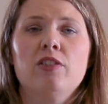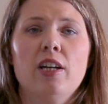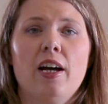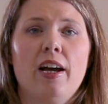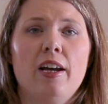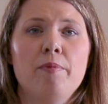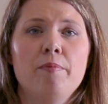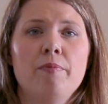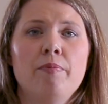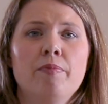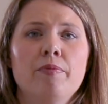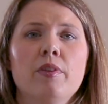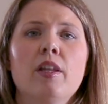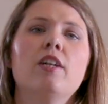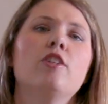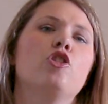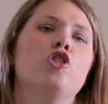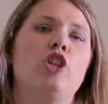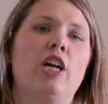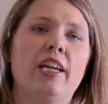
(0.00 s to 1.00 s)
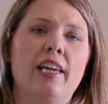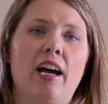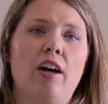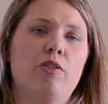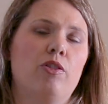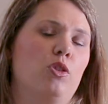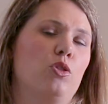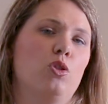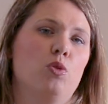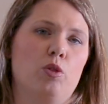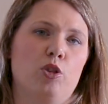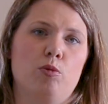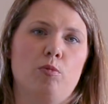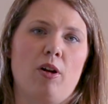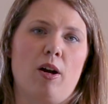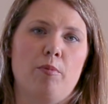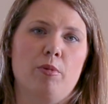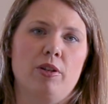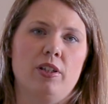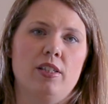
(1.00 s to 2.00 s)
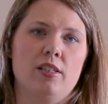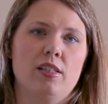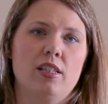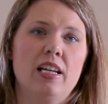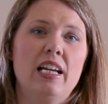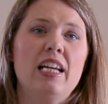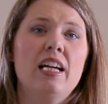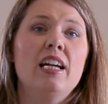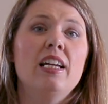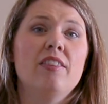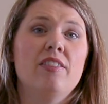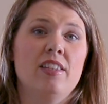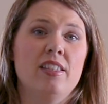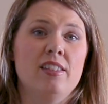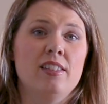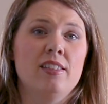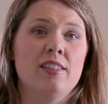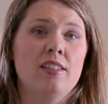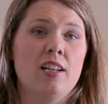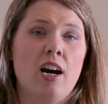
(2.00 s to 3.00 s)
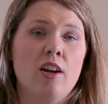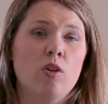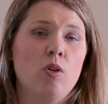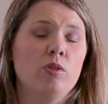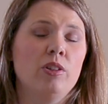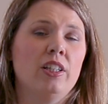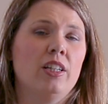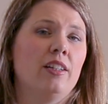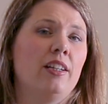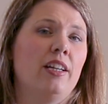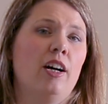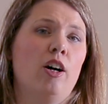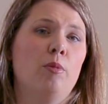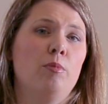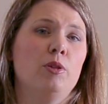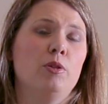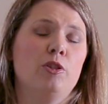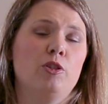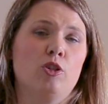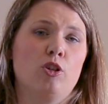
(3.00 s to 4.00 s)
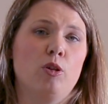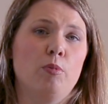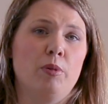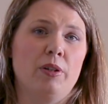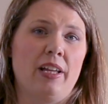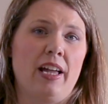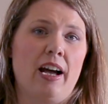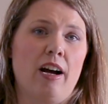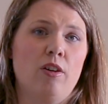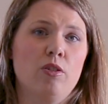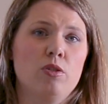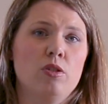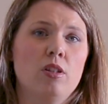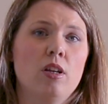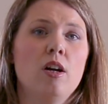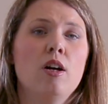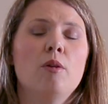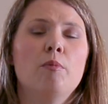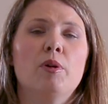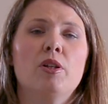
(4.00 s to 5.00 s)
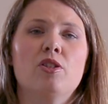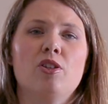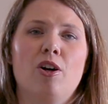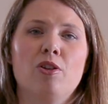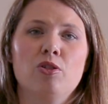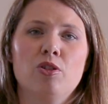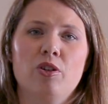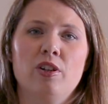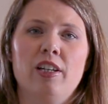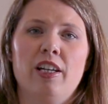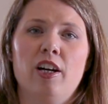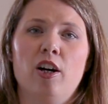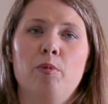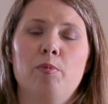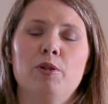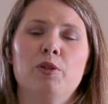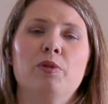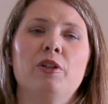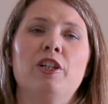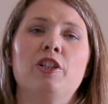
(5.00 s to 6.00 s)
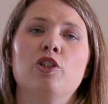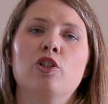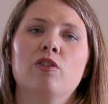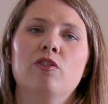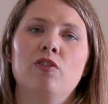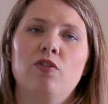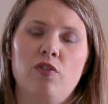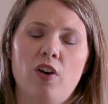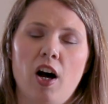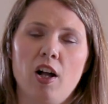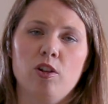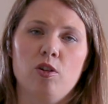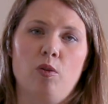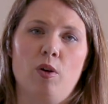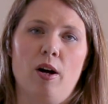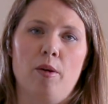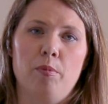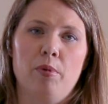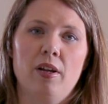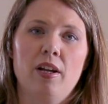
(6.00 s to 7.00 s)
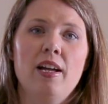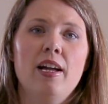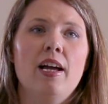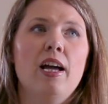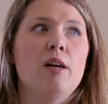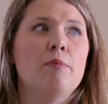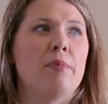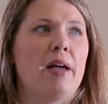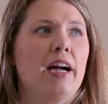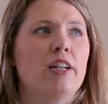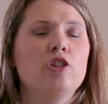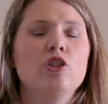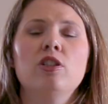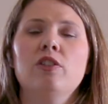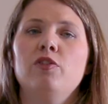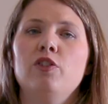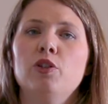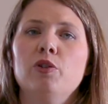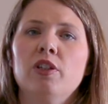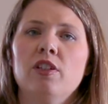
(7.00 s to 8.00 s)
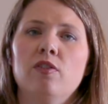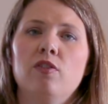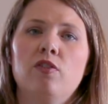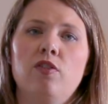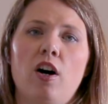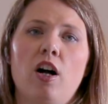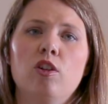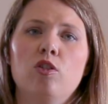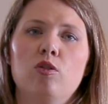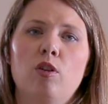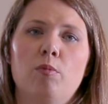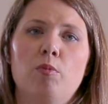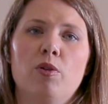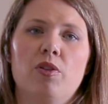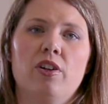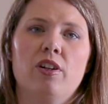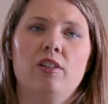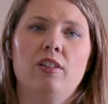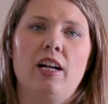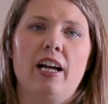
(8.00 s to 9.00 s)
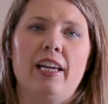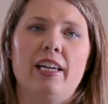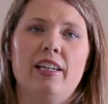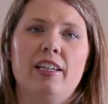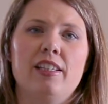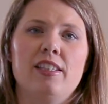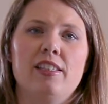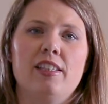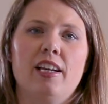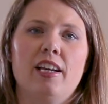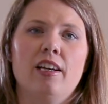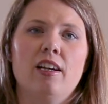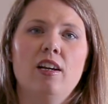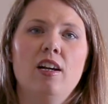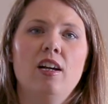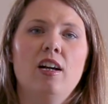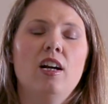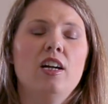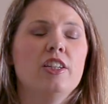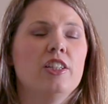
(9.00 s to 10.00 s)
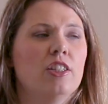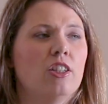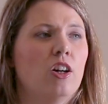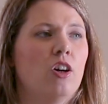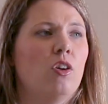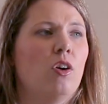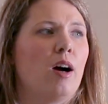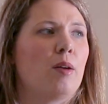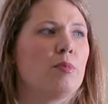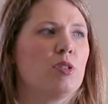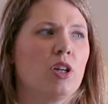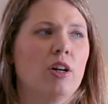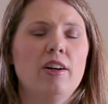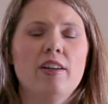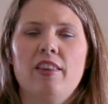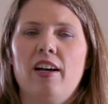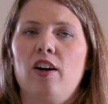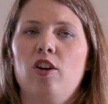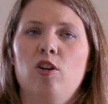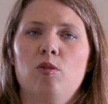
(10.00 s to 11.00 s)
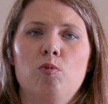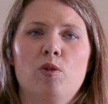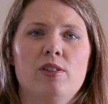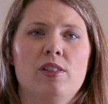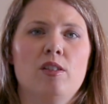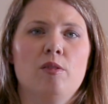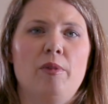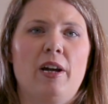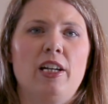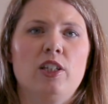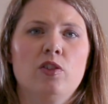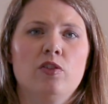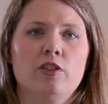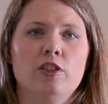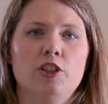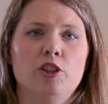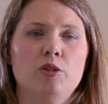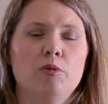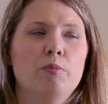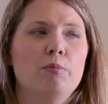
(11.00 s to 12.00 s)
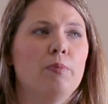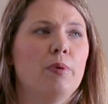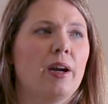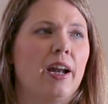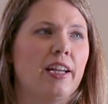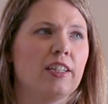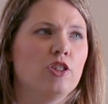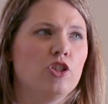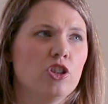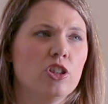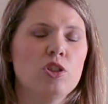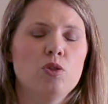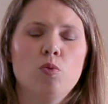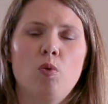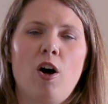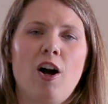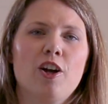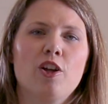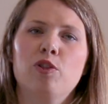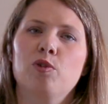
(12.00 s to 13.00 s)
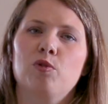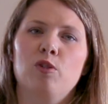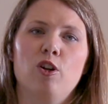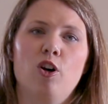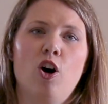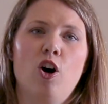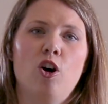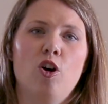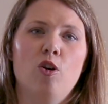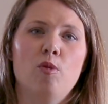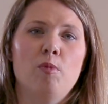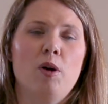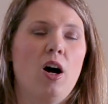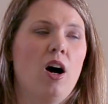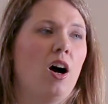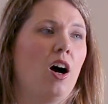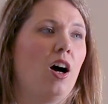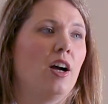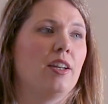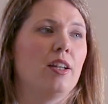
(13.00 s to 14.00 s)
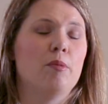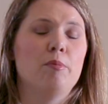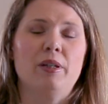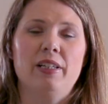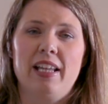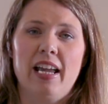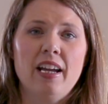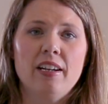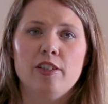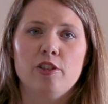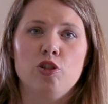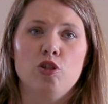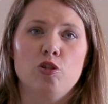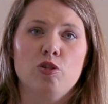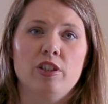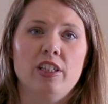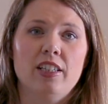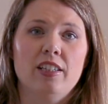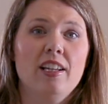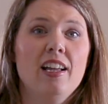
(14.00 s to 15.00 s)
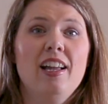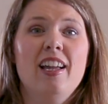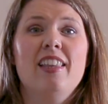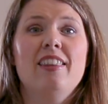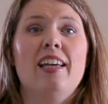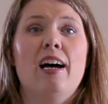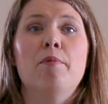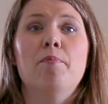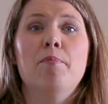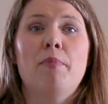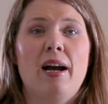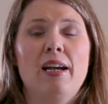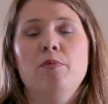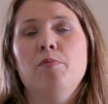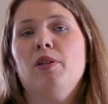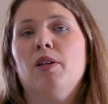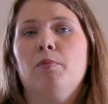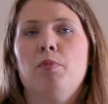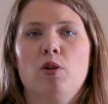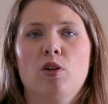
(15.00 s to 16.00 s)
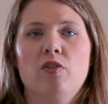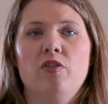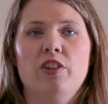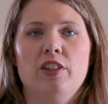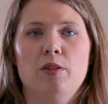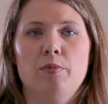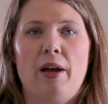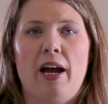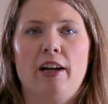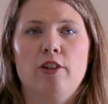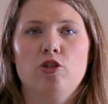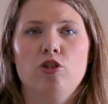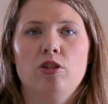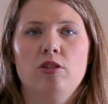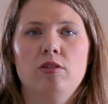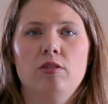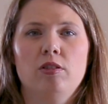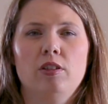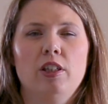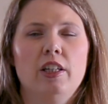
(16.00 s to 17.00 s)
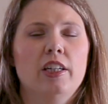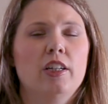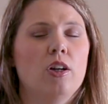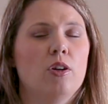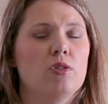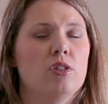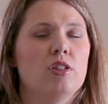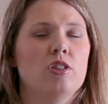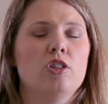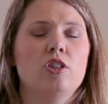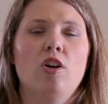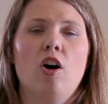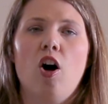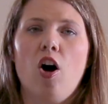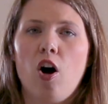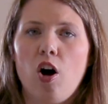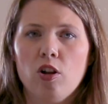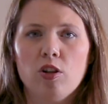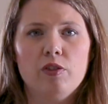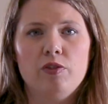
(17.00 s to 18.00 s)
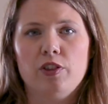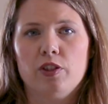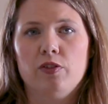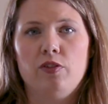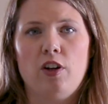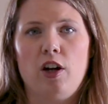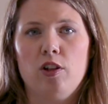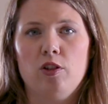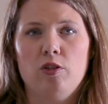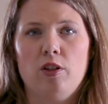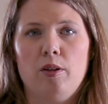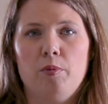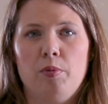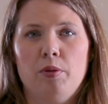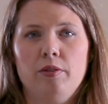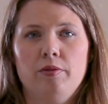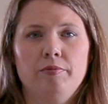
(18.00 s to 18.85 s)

time, check out those switch properties. This is not only going to help you in your open house, but it's also going to help you in your follow-up. Imagine if you can follow up with a client and say, you know, I'm sorry that home wasn't a match for you, but I just walked through a home on Banana Street that might be a perfect match. It goes into all of your follow-up.